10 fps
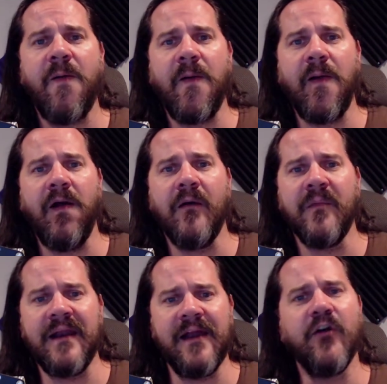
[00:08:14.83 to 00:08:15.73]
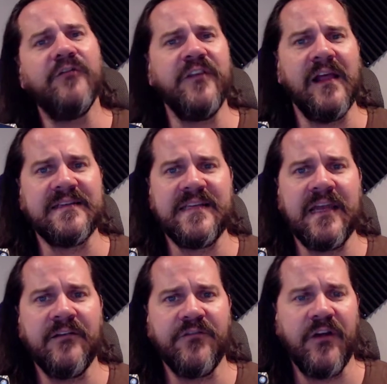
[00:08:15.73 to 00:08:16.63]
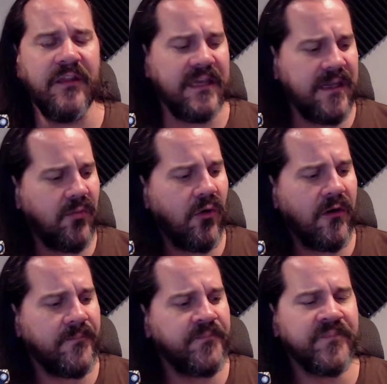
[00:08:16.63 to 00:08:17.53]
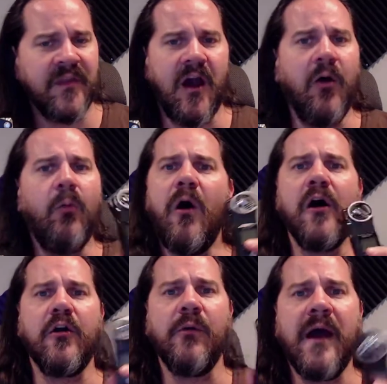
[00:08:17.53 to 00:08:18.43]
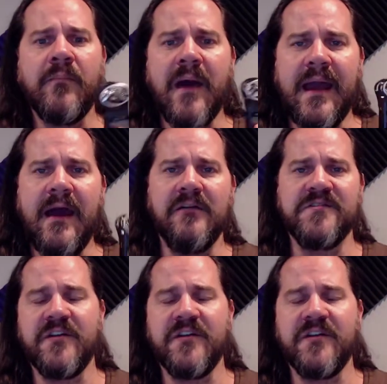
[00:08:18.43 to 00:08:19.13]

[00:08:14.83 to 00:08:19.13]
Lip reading: and I don't feel like sitting in front of the keyboard, I'll walk around my house.